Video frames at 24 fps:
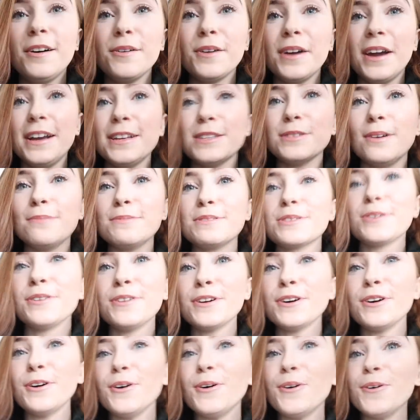Okay, so I'm just
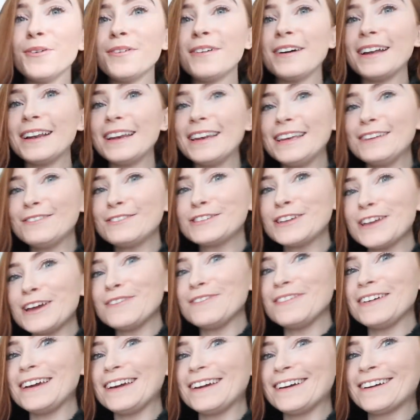gonna go and leave
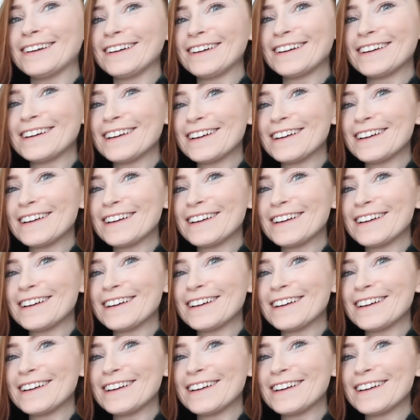Jamie.